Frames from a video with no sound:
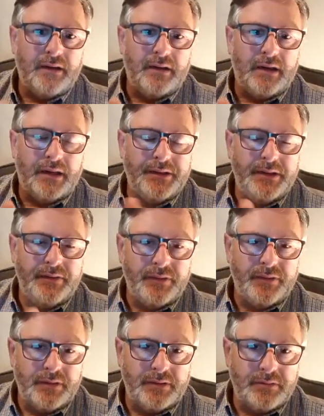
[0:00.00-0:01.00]
and
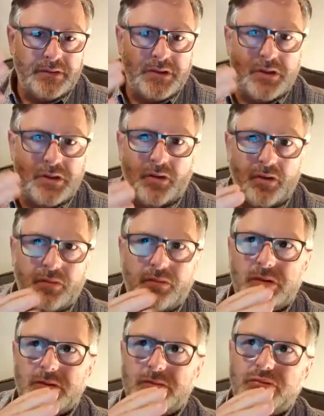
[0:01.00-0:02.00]
even so
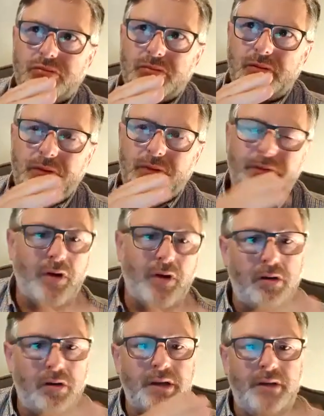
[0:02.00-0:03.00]
we're we
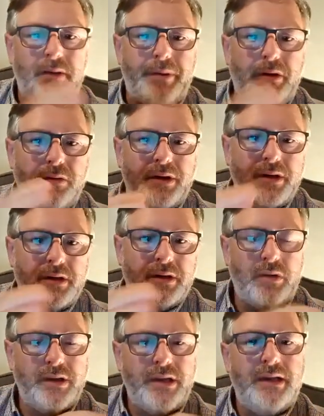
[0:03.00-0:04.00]
talked it, about it in a
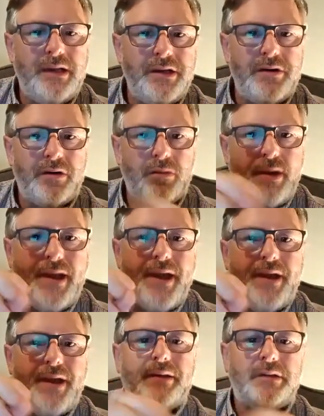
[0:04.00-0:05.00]
quite a linear way
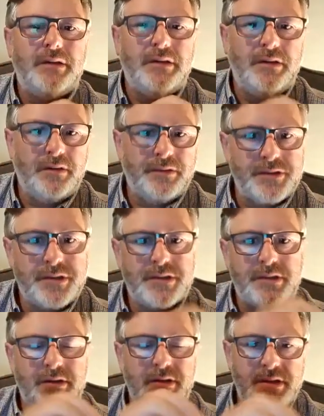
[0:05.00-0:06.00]
that, that you know there's
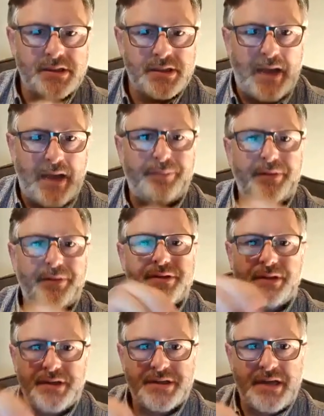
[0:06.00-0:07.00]
this happens
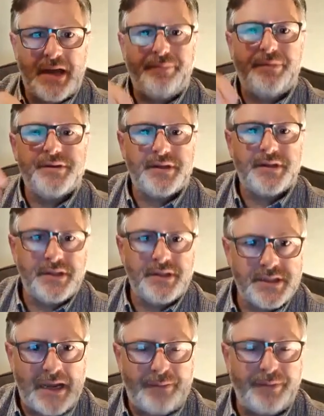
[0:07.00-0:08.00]
and this happens and this
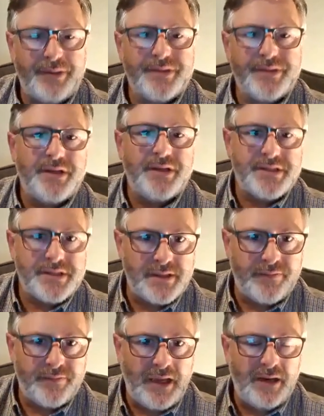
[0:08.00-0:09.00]
happens and this is
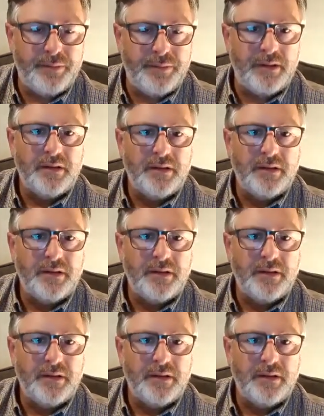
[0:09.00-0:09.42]
available